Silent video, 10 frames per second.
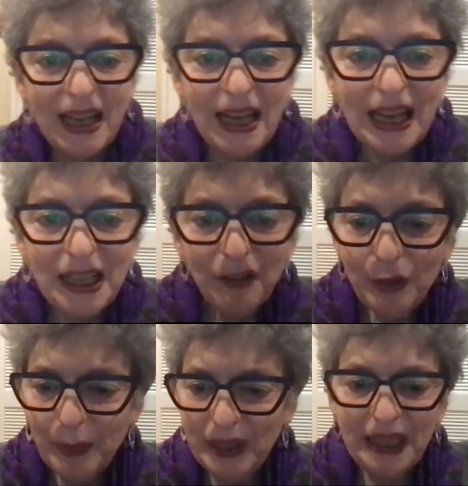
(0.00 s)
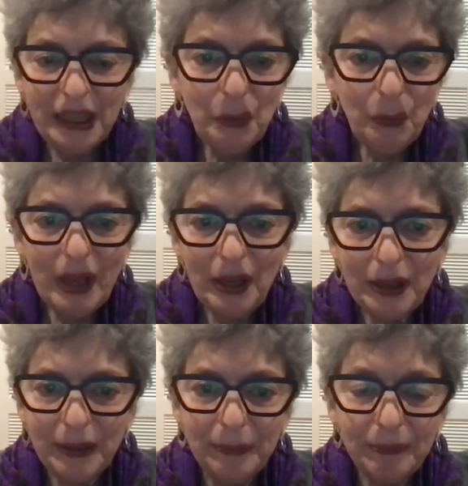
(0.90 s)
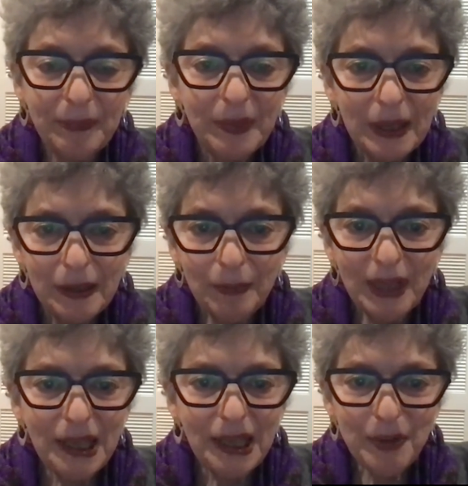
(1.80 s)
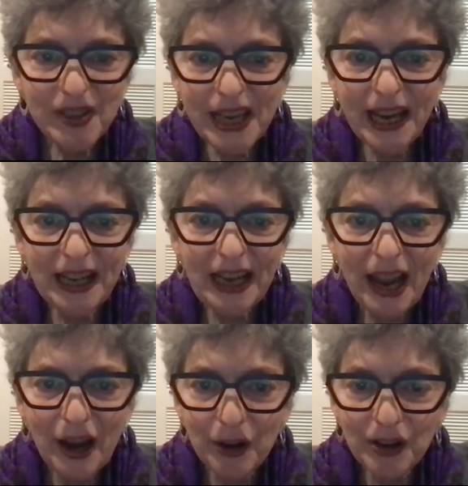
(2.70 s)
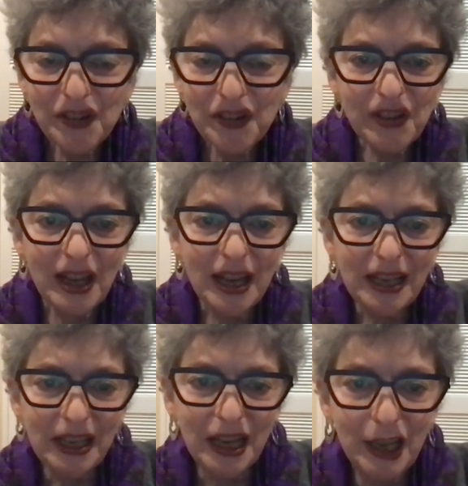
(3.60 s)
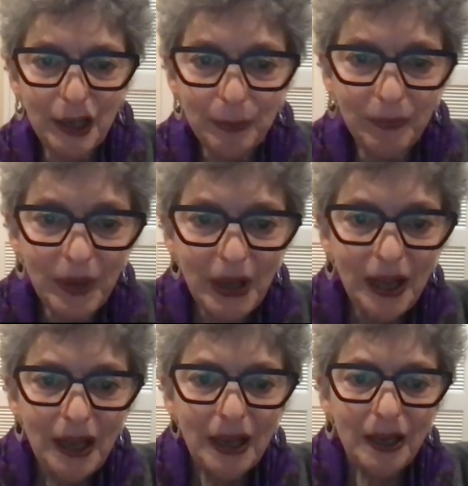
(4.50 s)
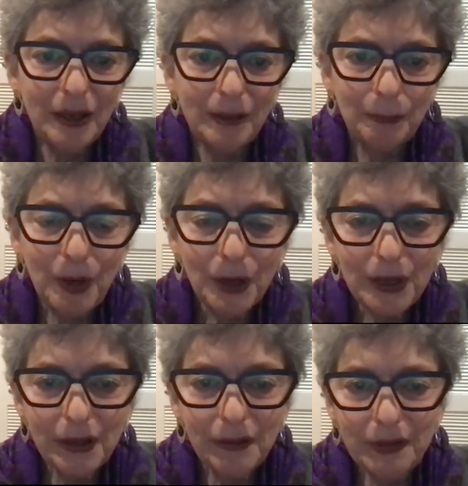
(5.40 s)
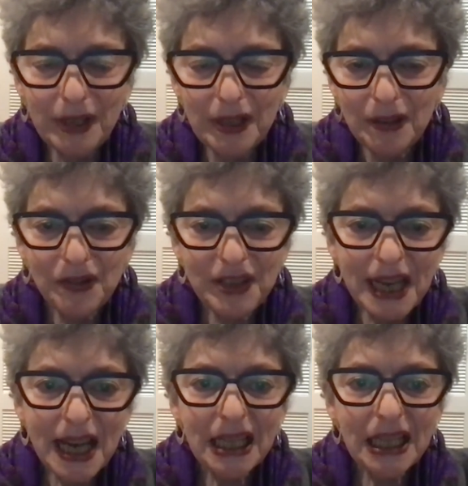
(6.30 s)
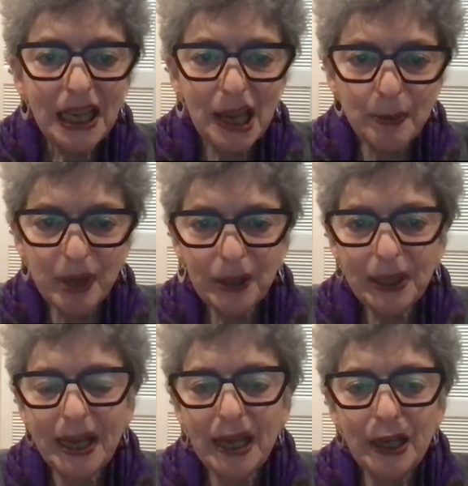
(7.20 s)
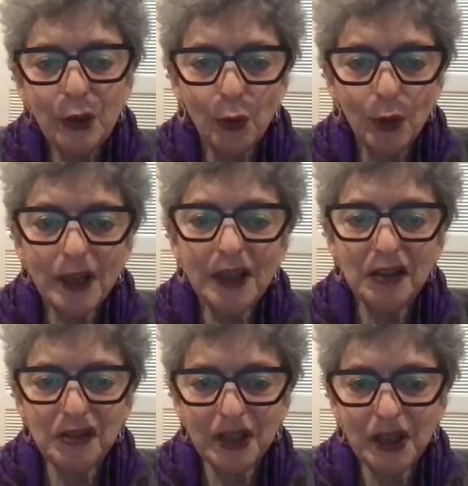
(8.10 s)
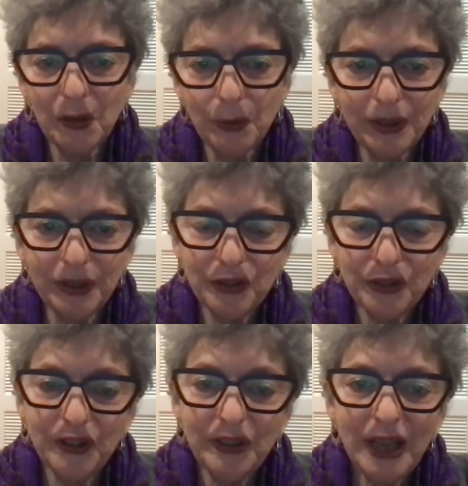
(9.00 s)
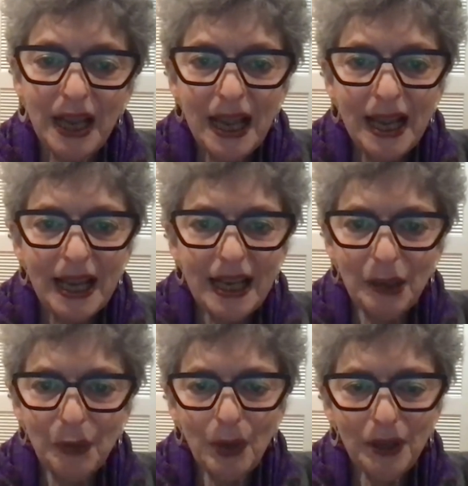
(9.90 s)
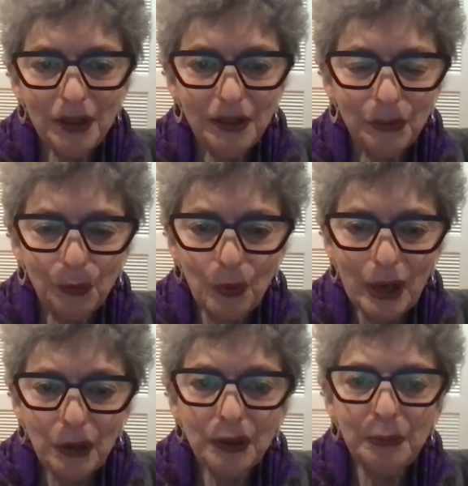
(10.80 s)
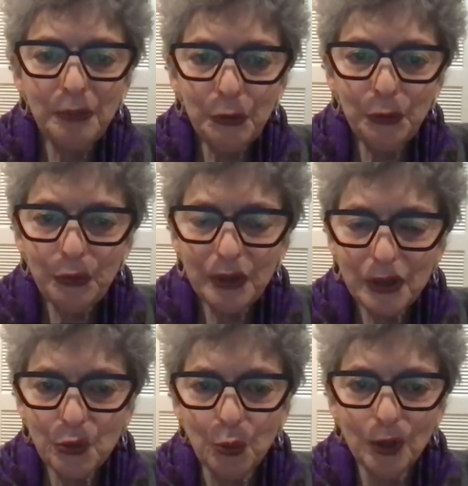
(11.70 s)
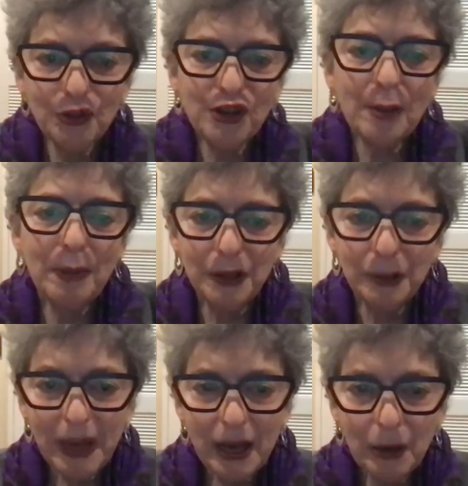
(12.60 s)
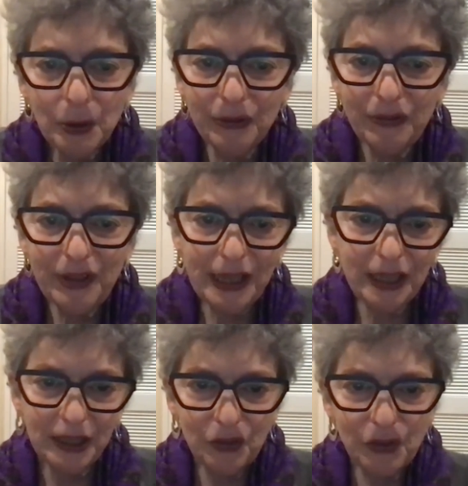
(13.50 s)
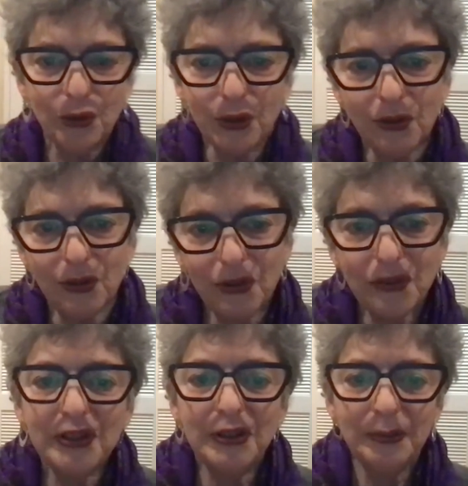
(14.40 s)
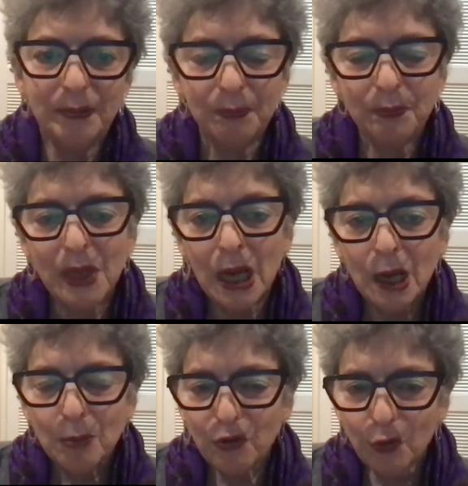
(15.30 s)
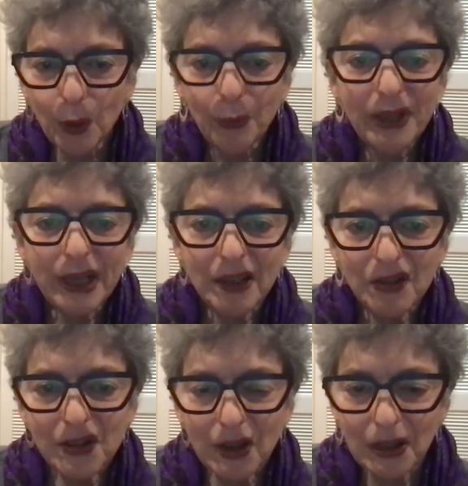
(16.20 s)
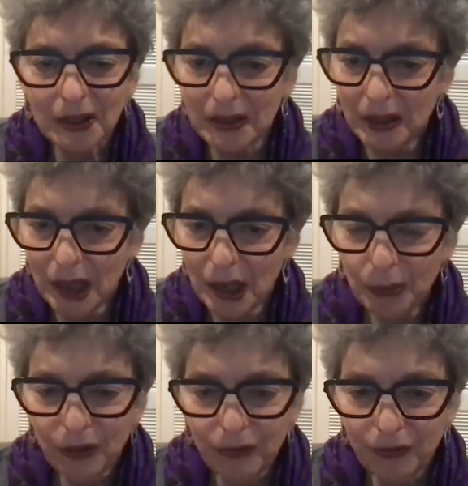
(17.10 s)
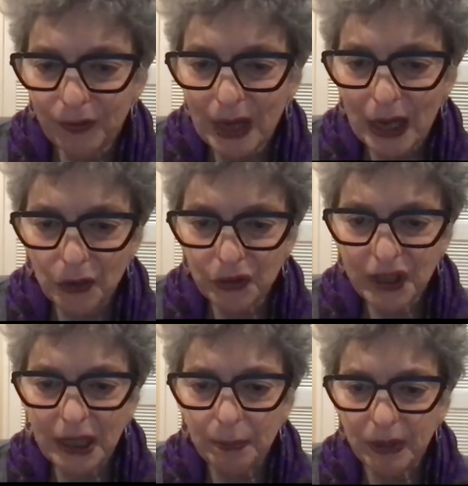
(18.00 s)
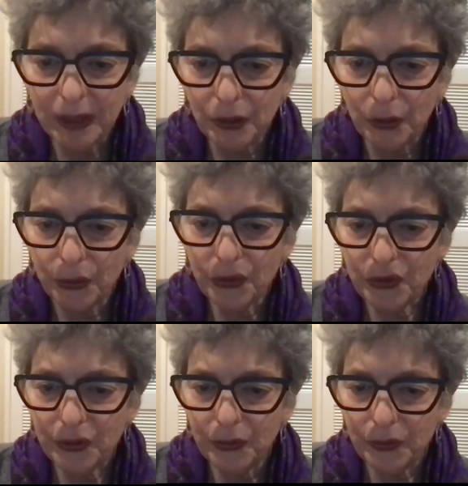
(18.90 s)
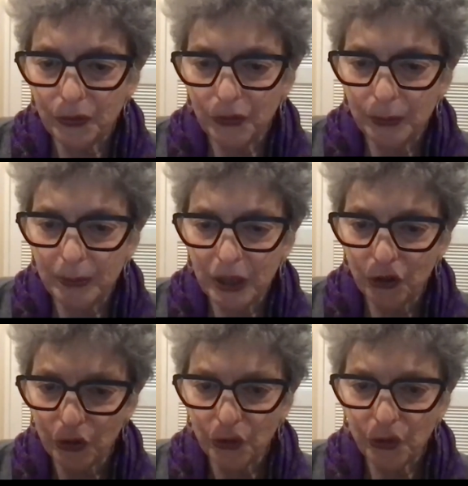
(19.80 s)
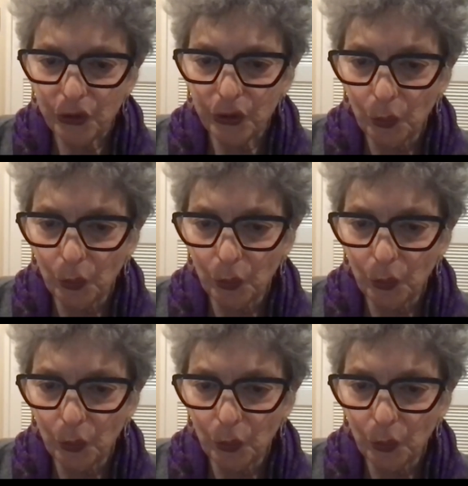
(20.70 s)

Hi, everybody, and welcome. My name is Katie Harris. I am part of the Seattle MLK Organizing Coalition, and I want to welcome you to this workshop on the power of healing circles. Before we get started, a couple of housekeeping notes to mention to you.